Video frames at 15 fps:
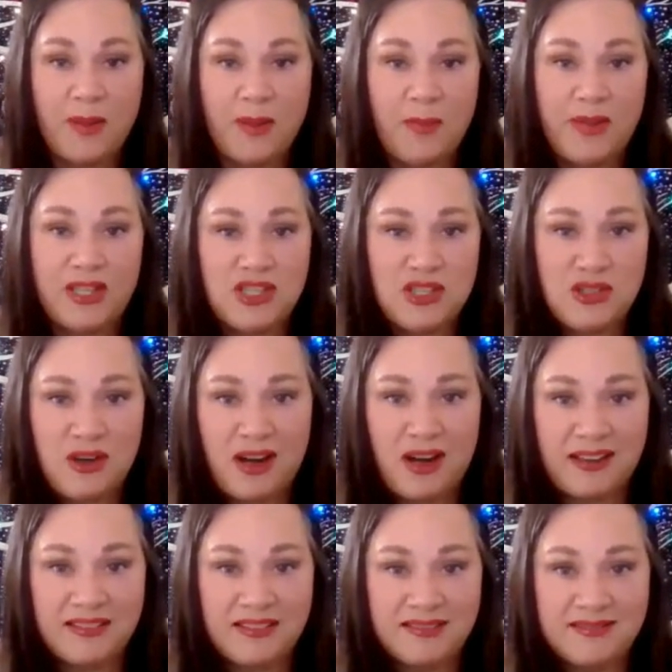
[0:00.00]
on the bitching
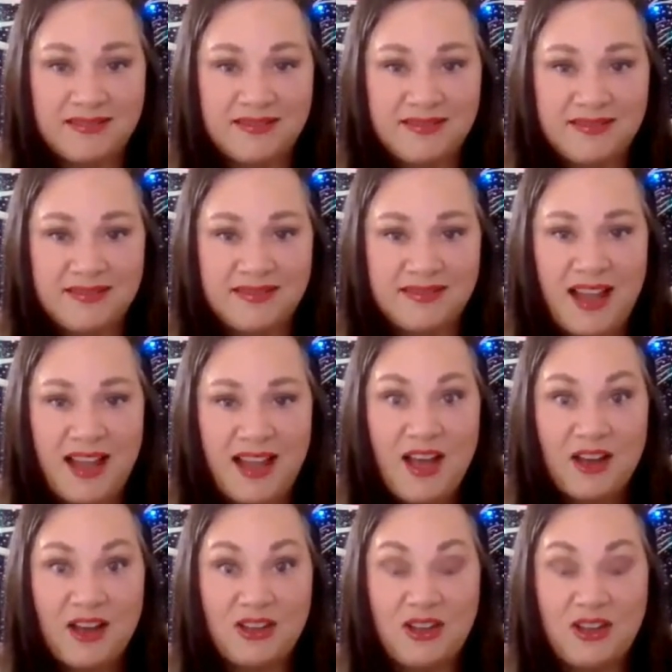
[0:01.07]
train.
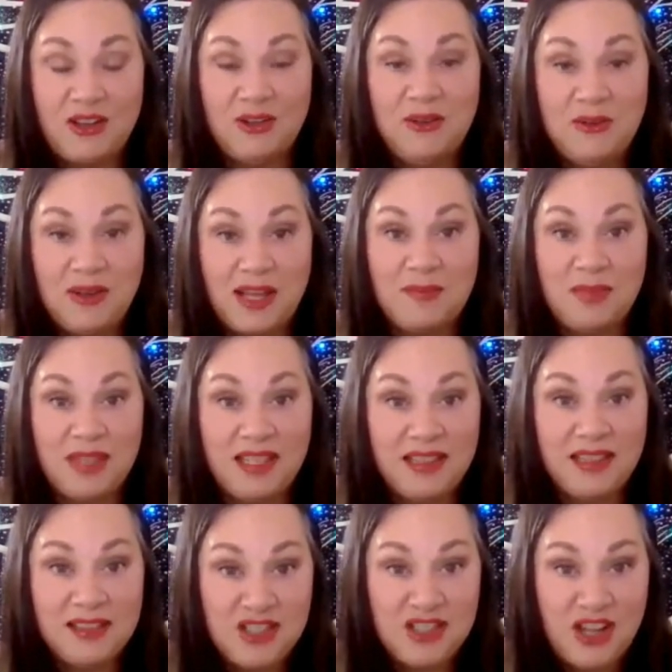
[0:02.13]
You can
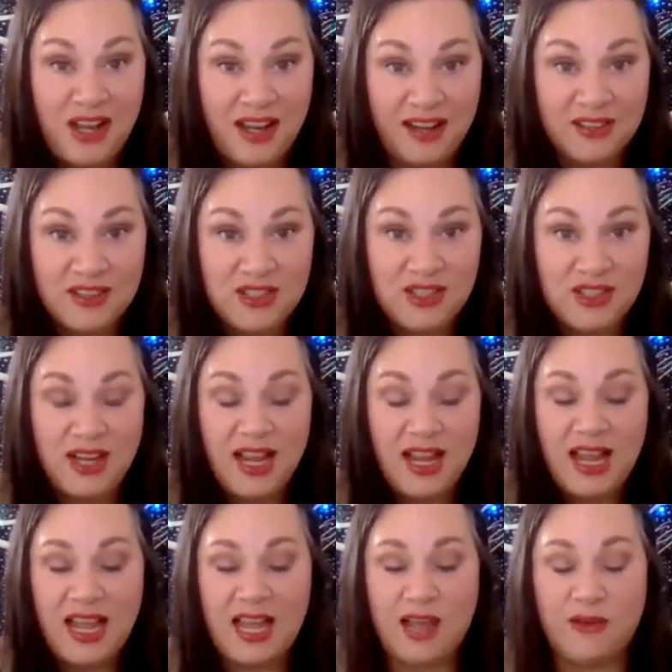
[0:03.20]
be the change.
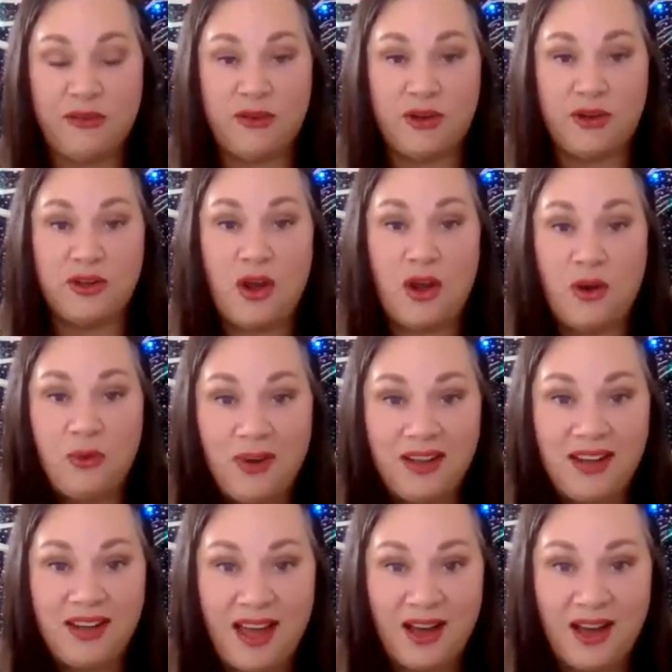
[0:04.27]
If for no
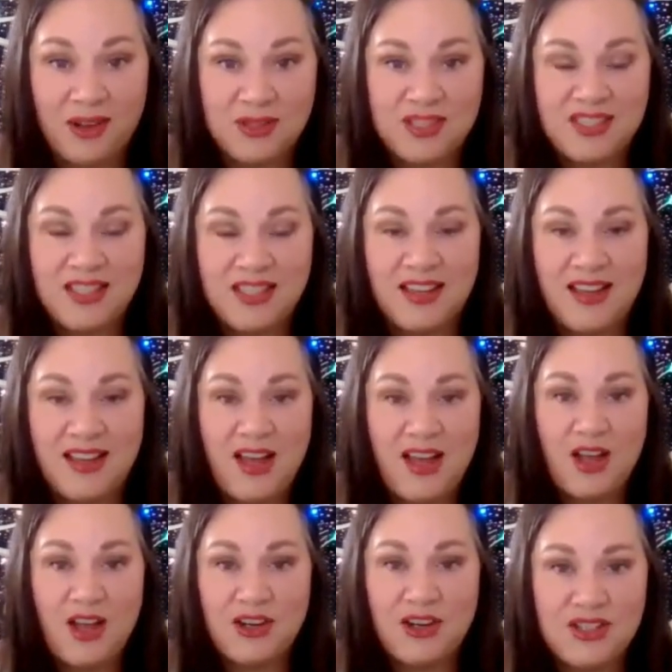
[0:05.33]
one else,
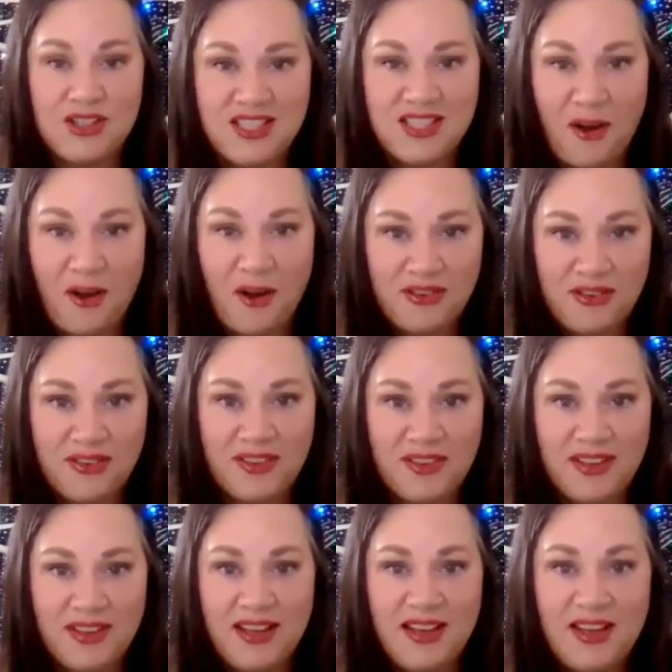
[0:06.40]
yourself.
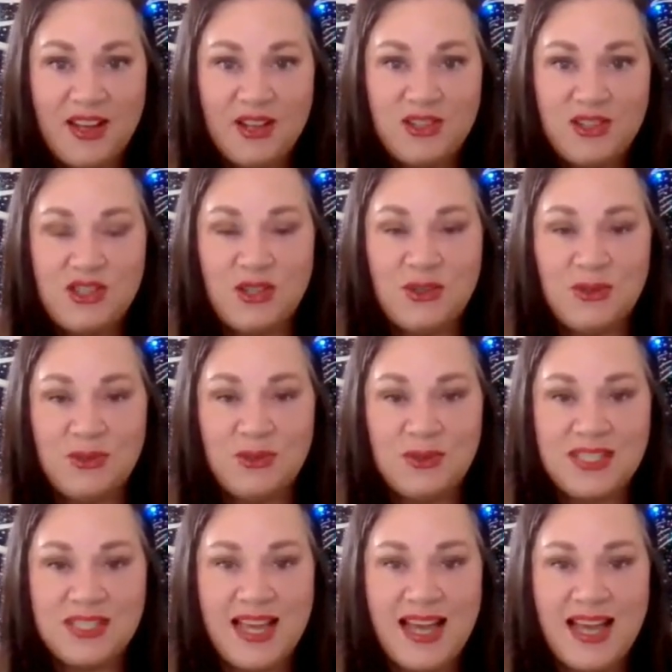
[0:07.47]

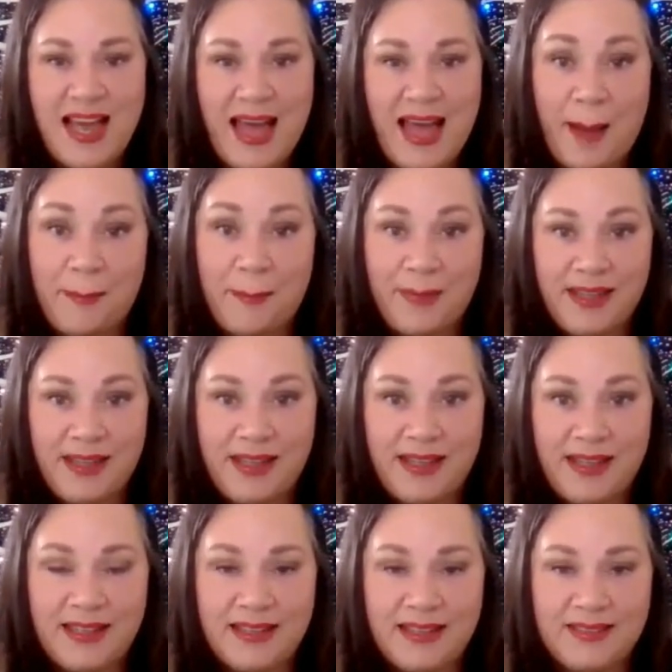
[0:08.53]
Choose
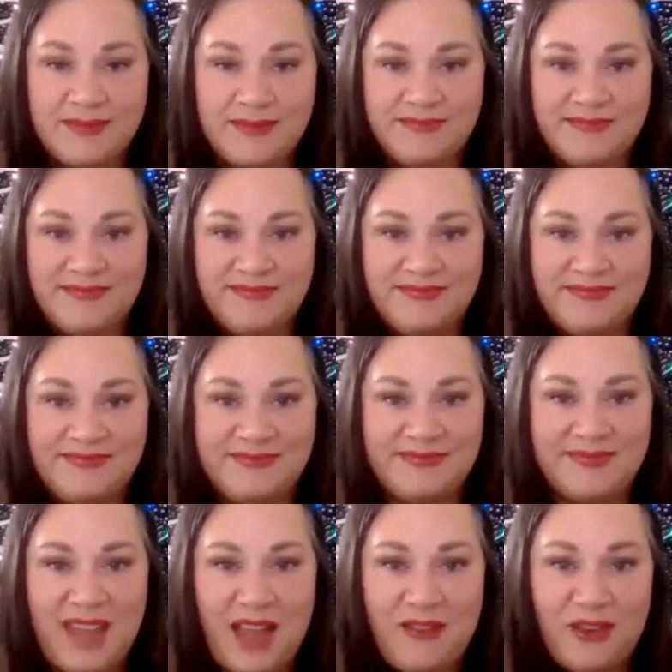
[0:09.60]
happy.
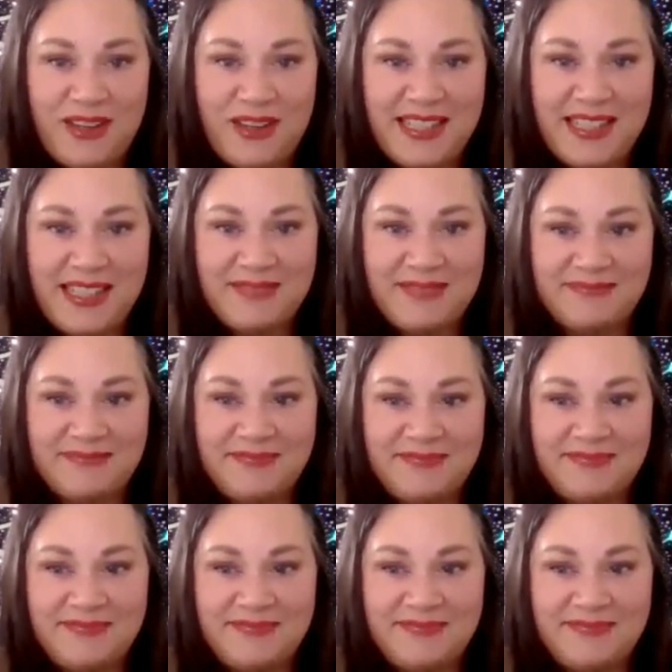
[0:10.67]
Have a great day.